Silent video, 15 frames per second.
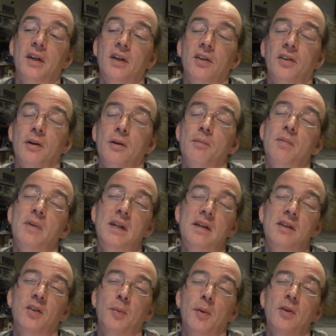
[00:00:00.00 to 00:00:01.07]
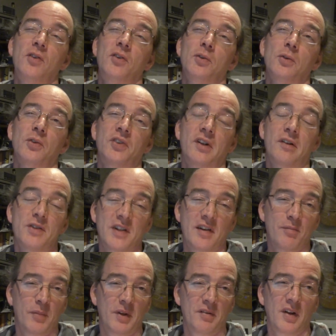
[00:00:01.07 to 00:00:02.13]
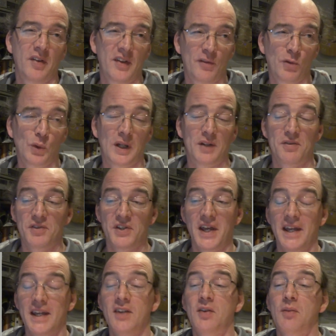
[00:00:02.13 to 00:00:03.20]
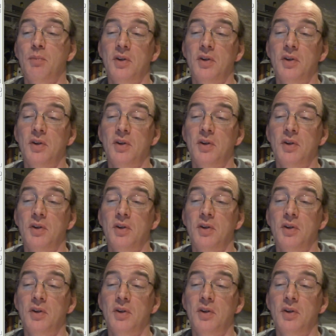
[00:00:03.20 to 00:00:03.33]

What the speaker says: So suppose your scenarios haven't been run, they're all out of date,